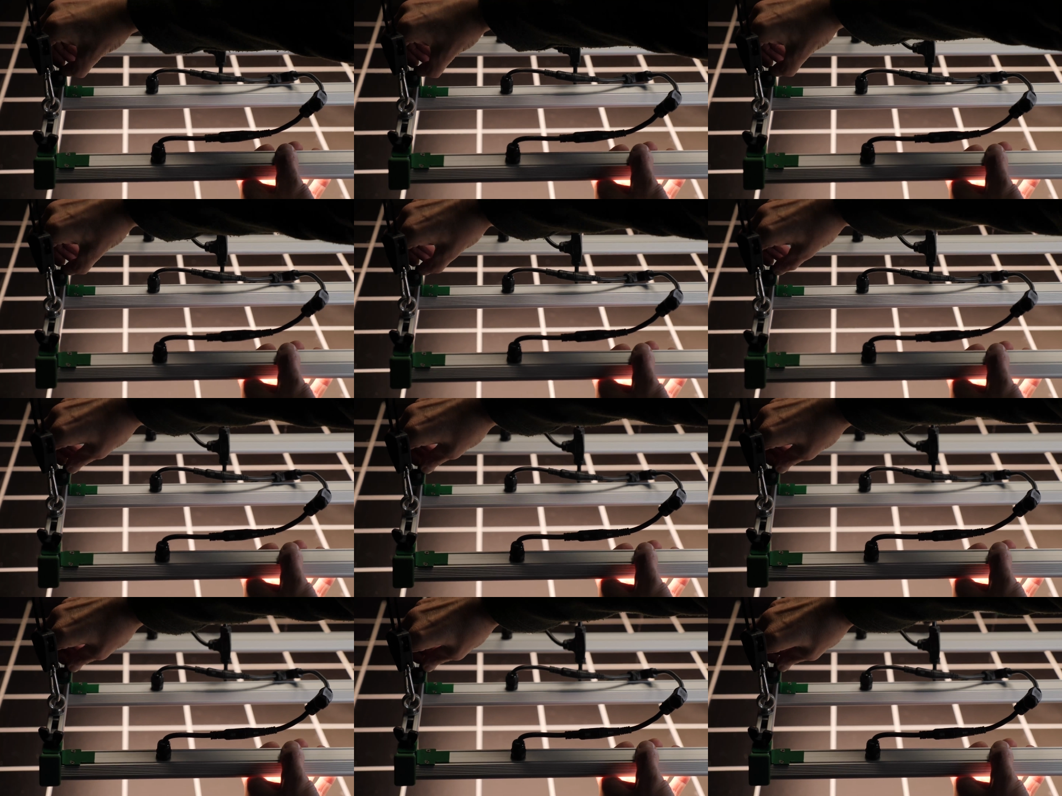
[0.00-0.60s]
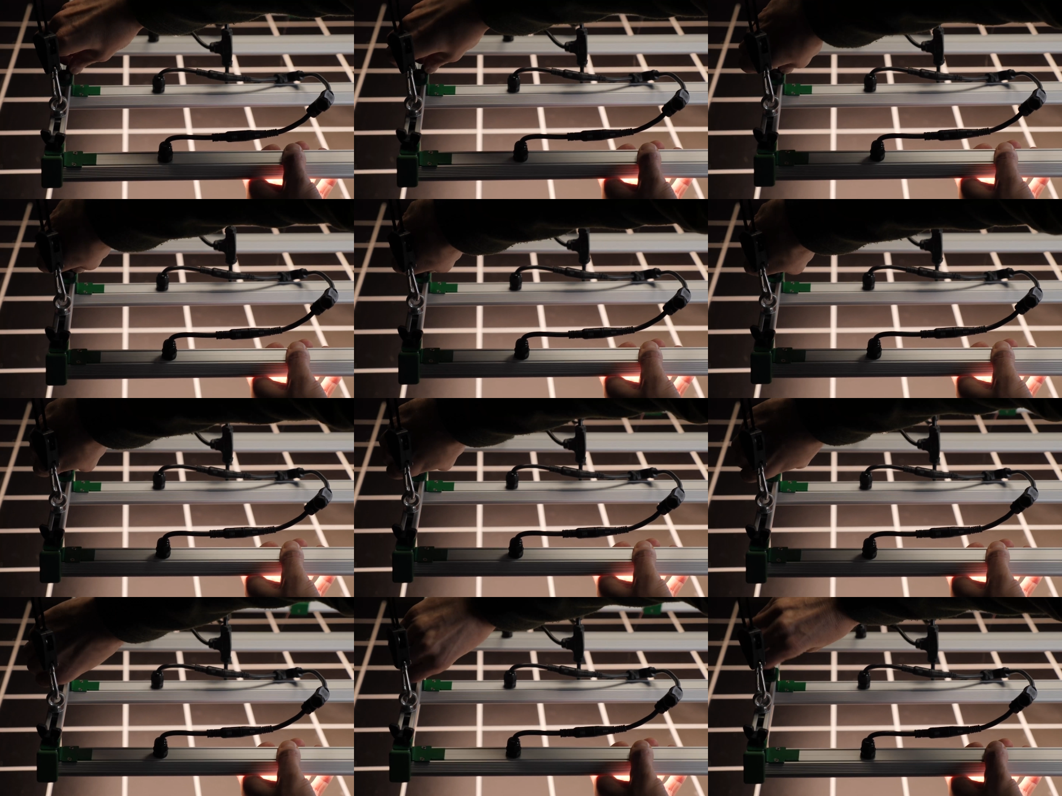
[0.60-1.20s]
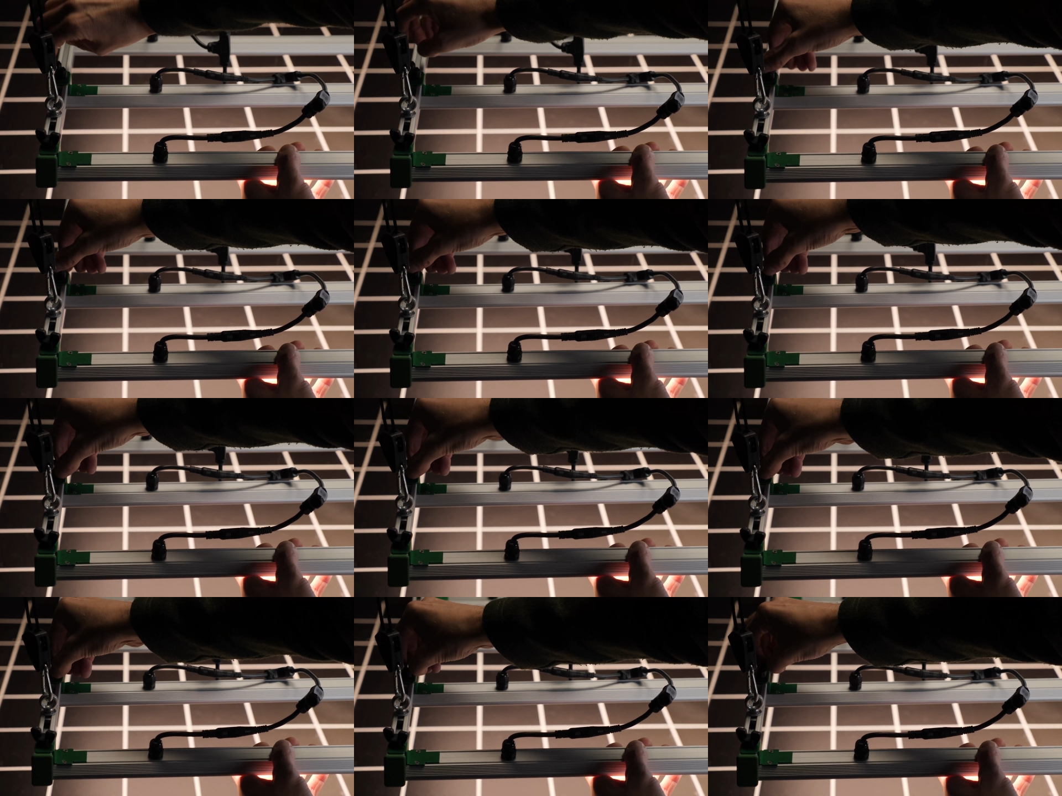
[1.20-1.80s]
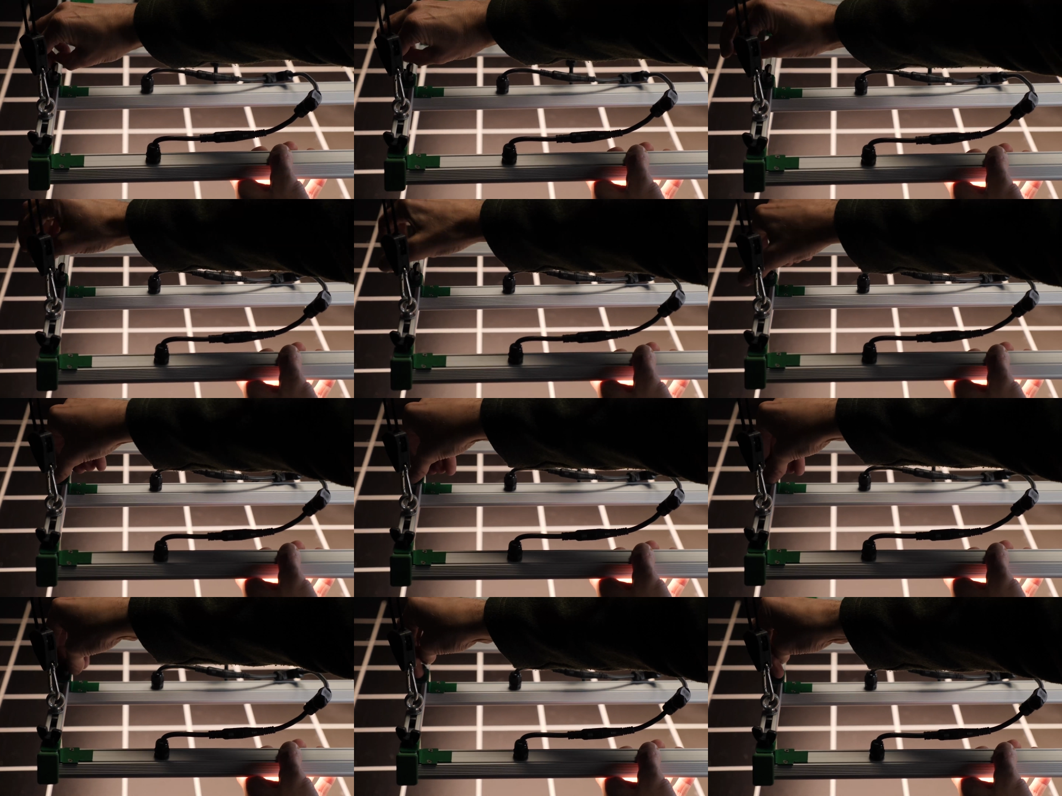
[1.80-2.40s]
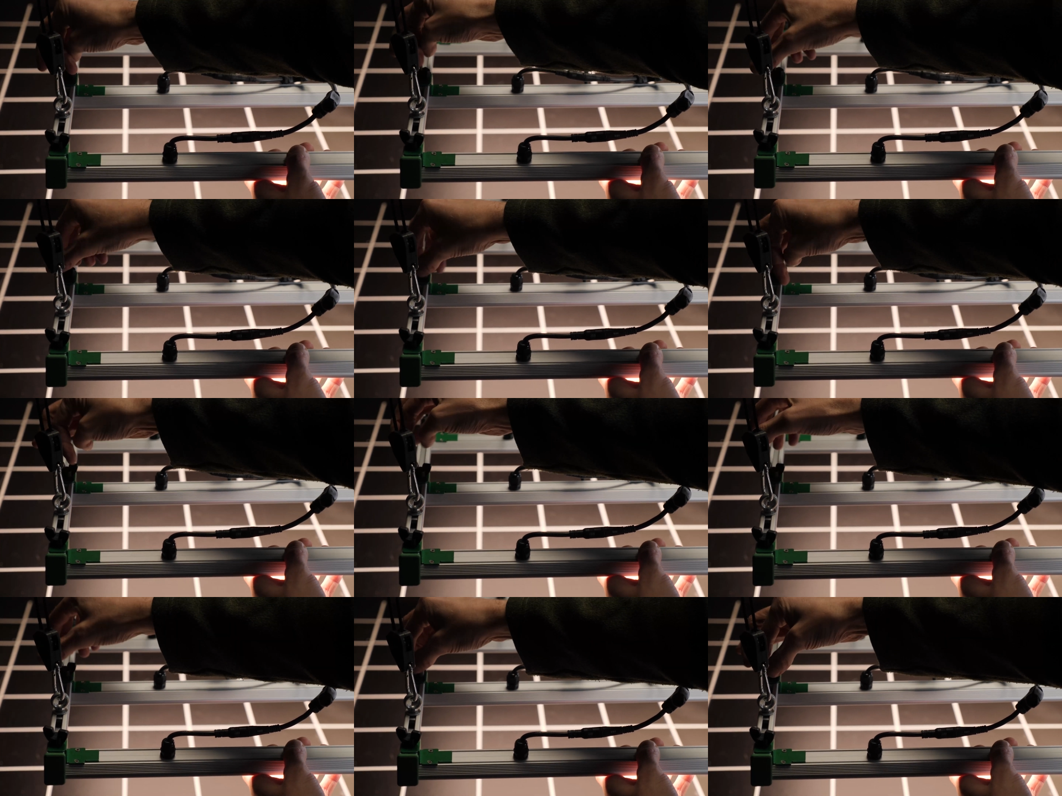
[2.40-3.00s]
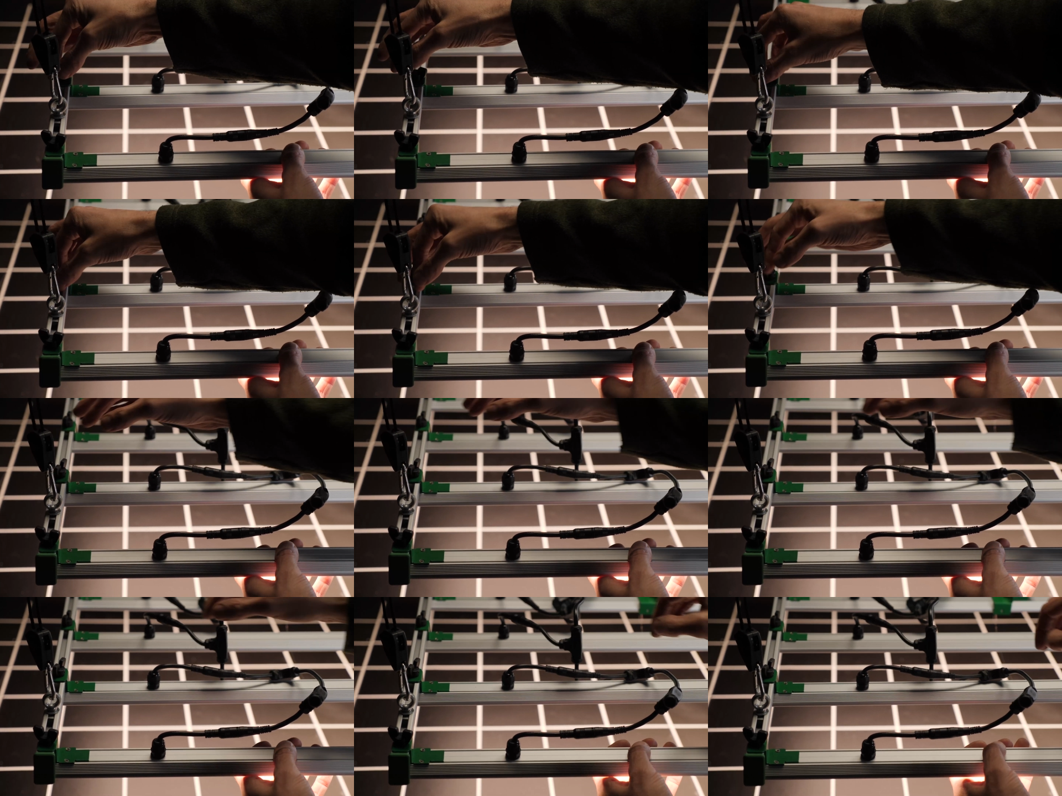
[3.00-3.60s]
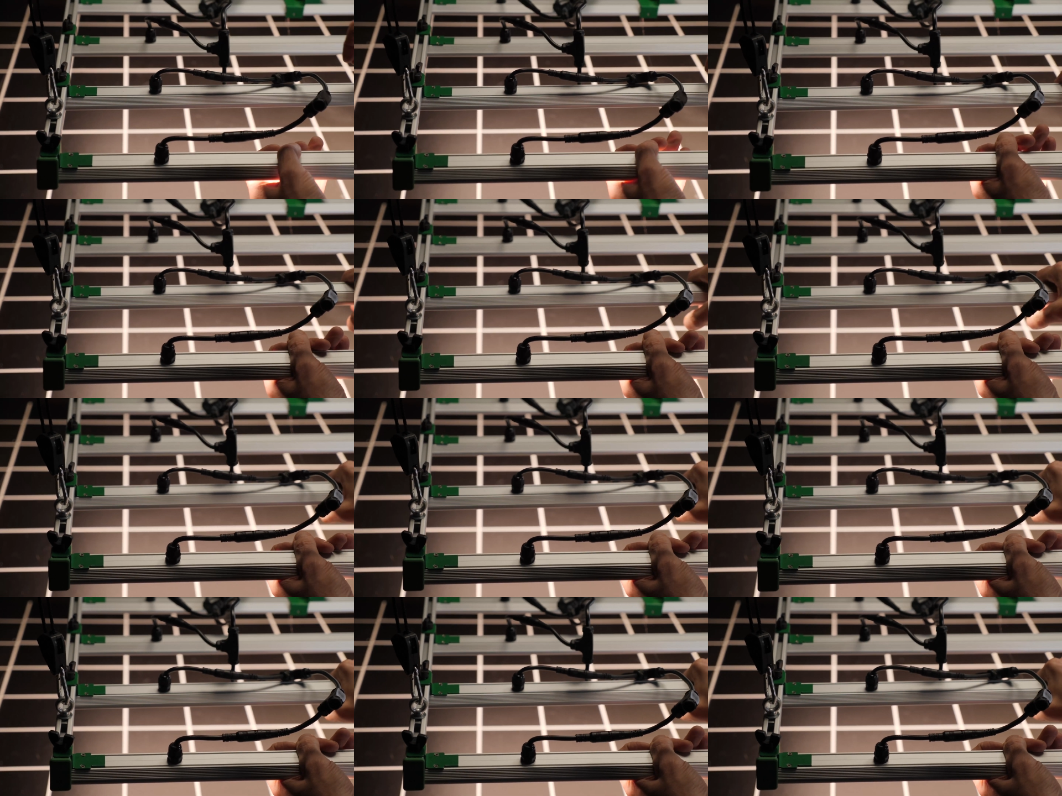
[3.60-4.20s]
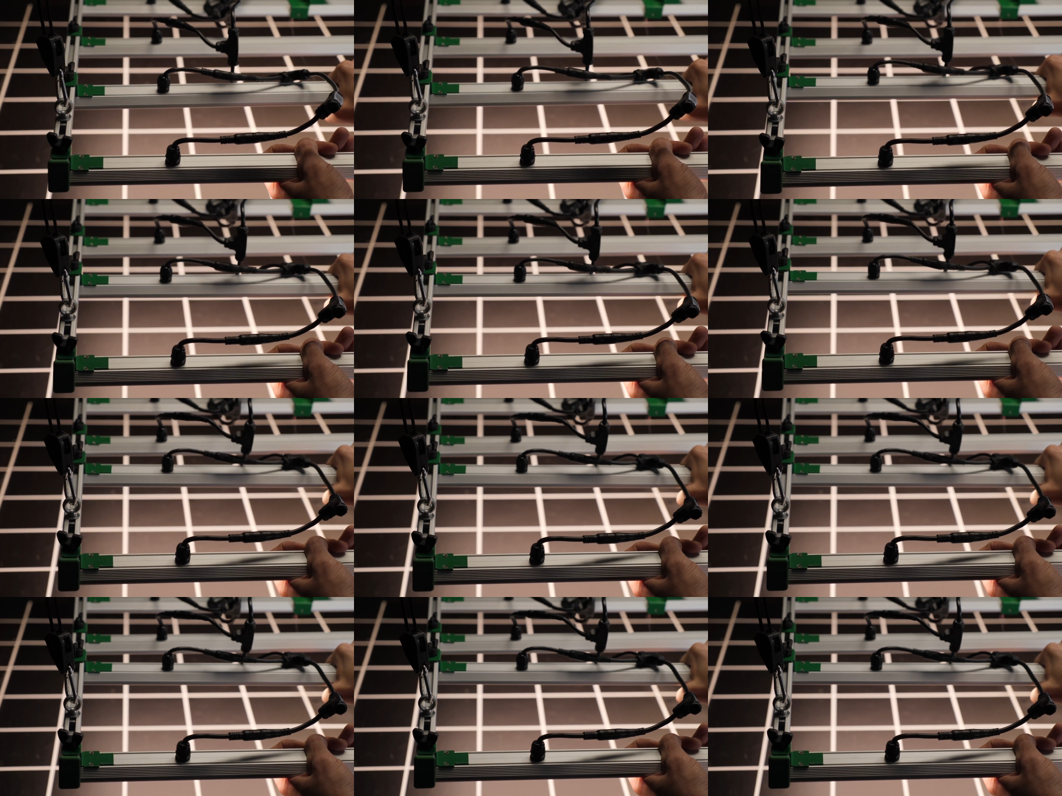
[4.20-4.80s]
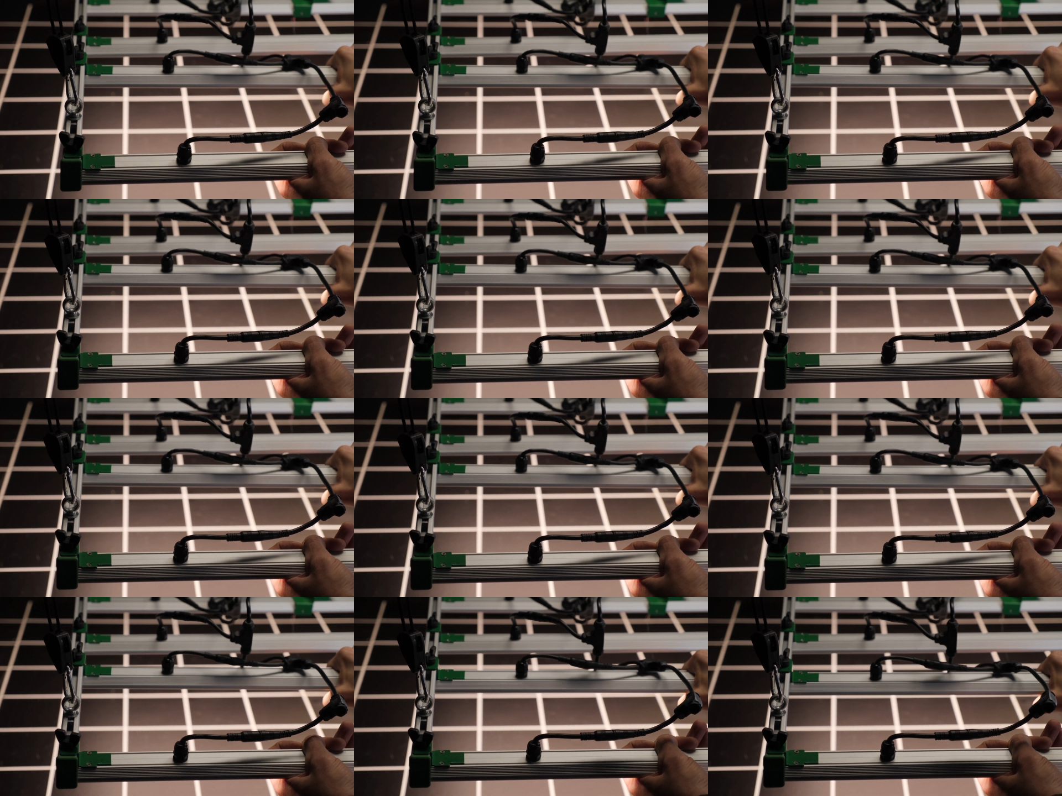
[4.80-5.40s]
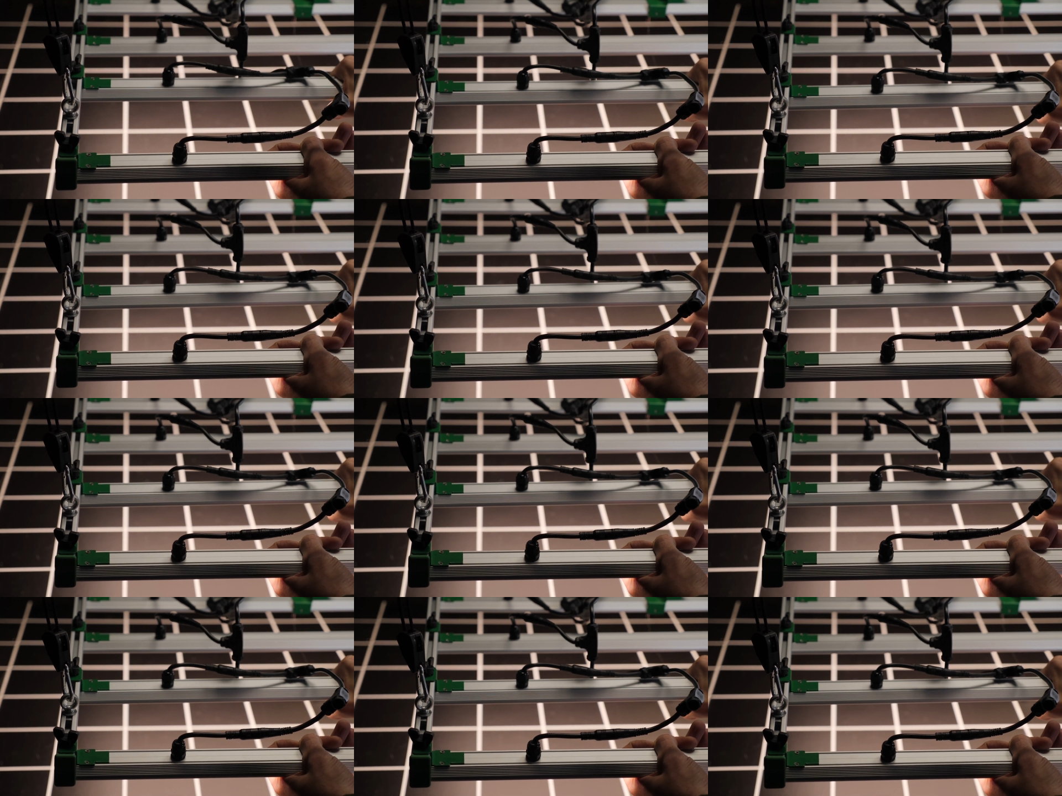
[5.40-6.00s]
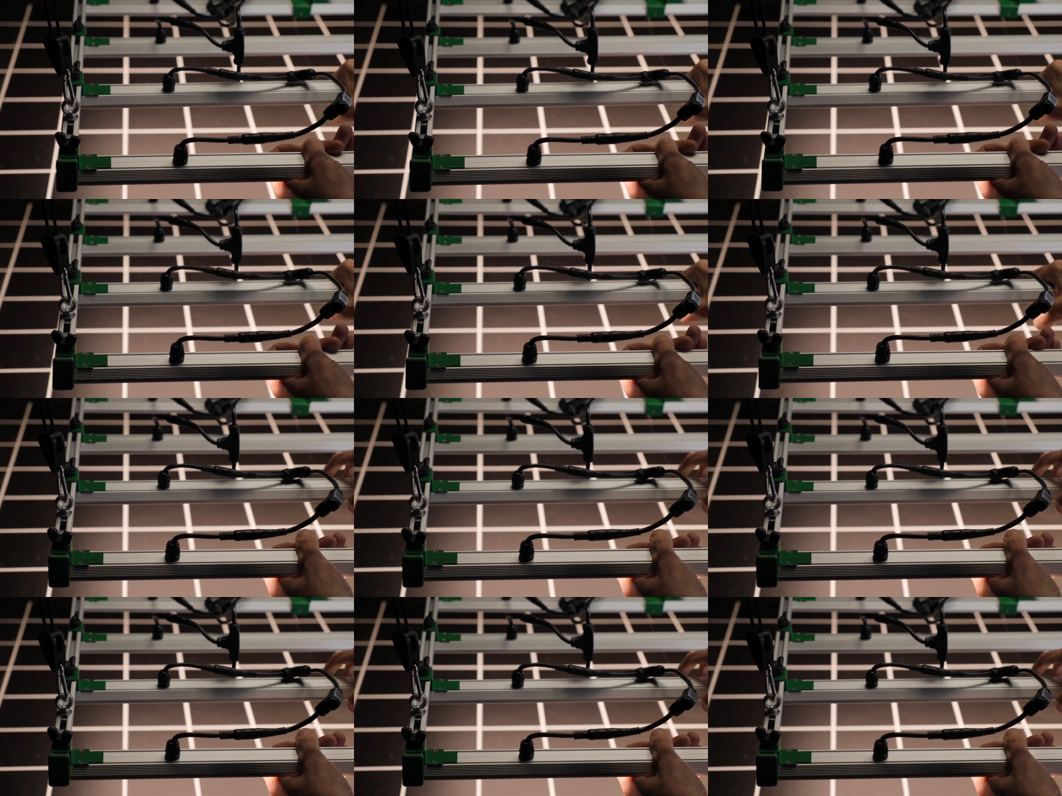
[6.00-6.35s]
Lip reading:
(no speaker visible)